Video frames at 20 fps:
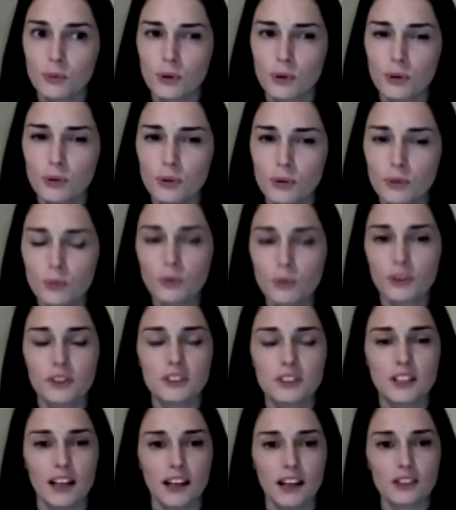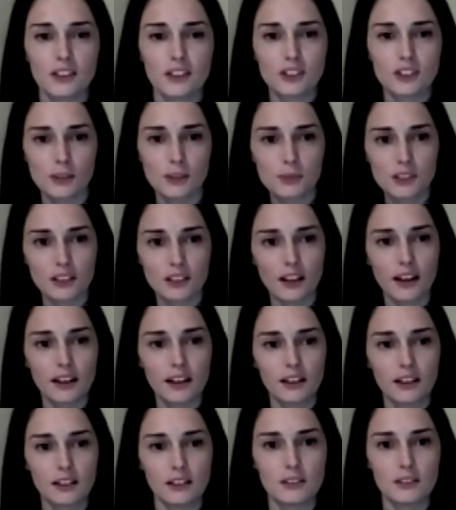what the township's like
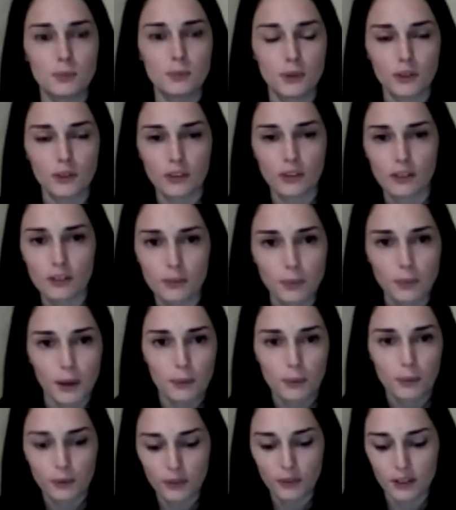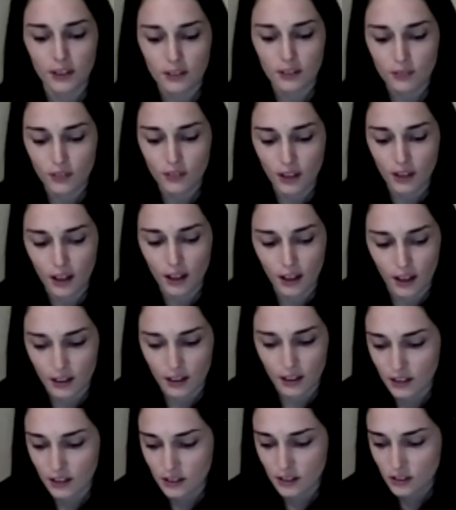and the spirit of the people that live there, and
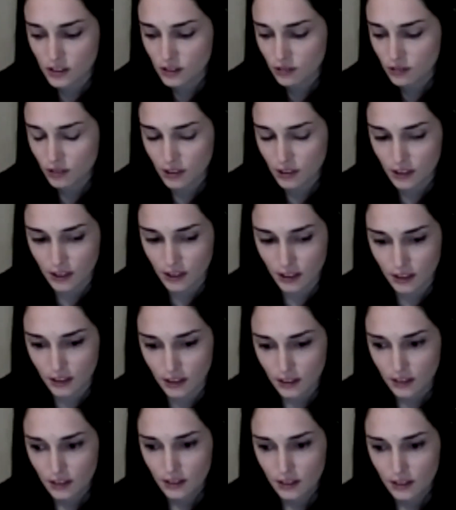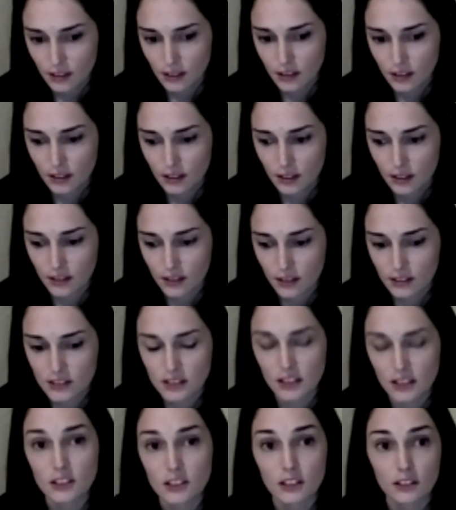then just really listening
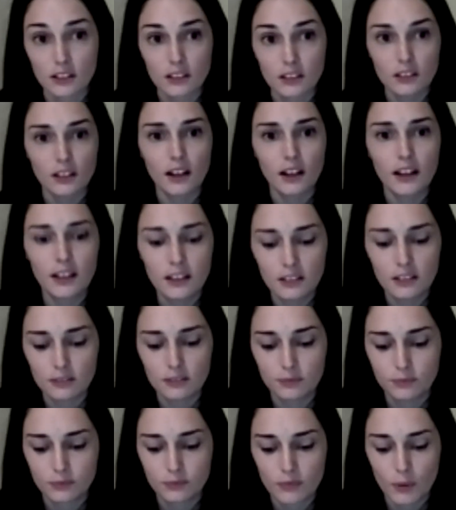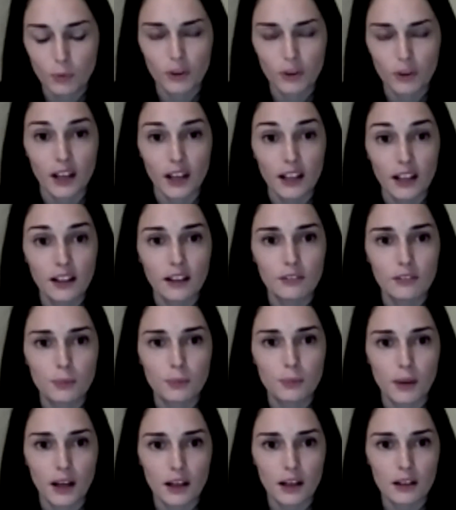to the client, what they love
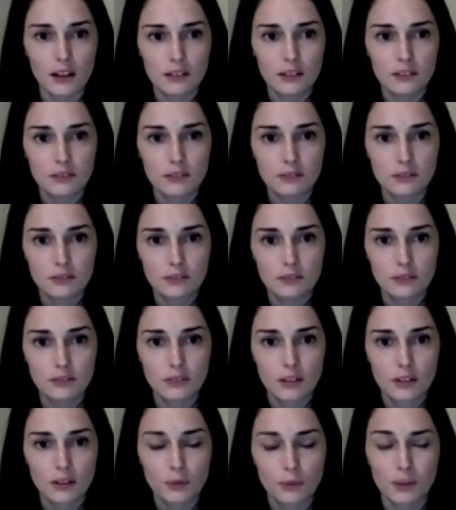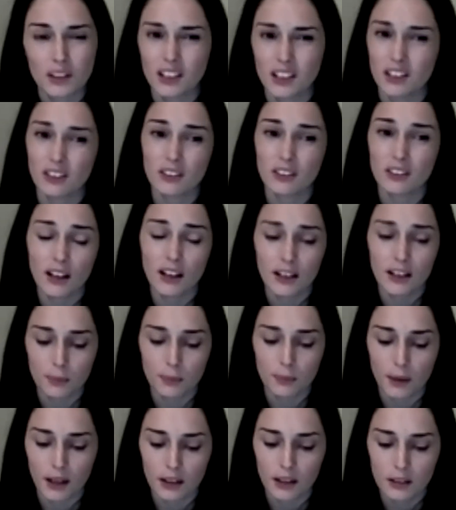about it, what they don't like
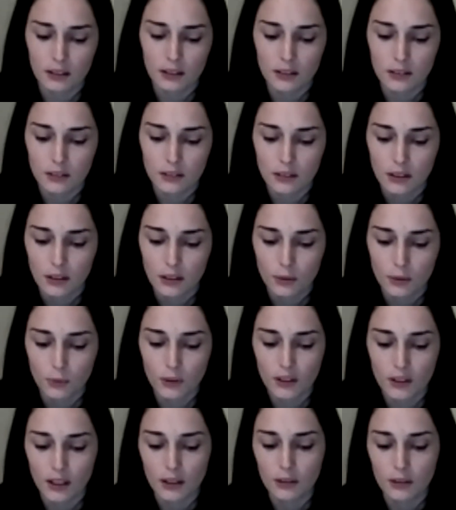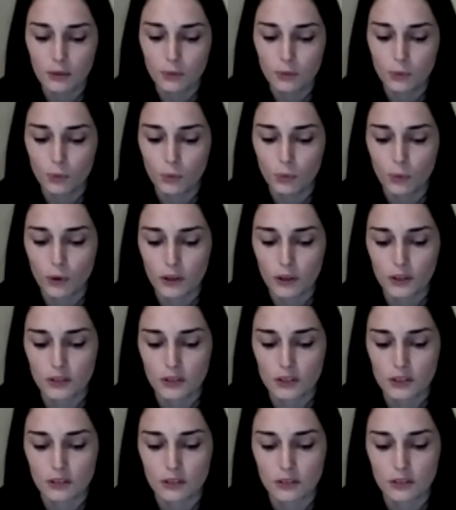about it, what they want
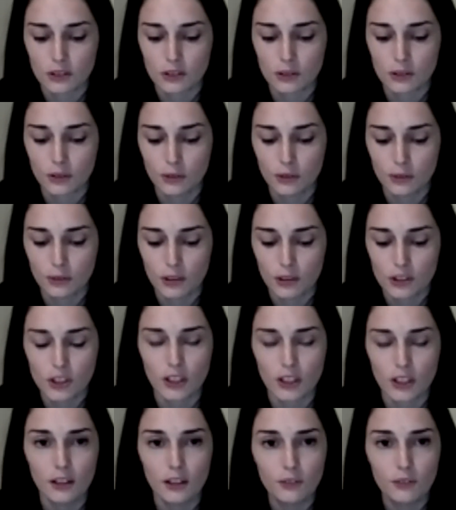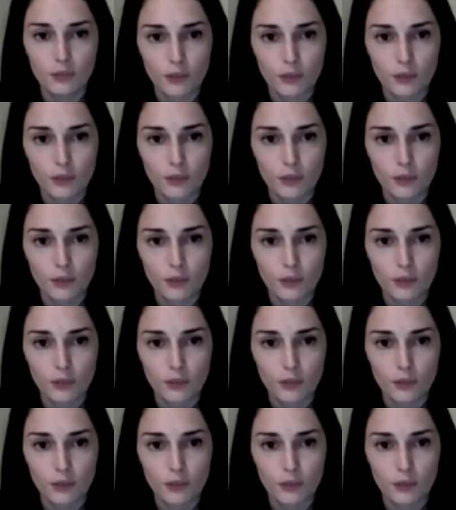to achieve from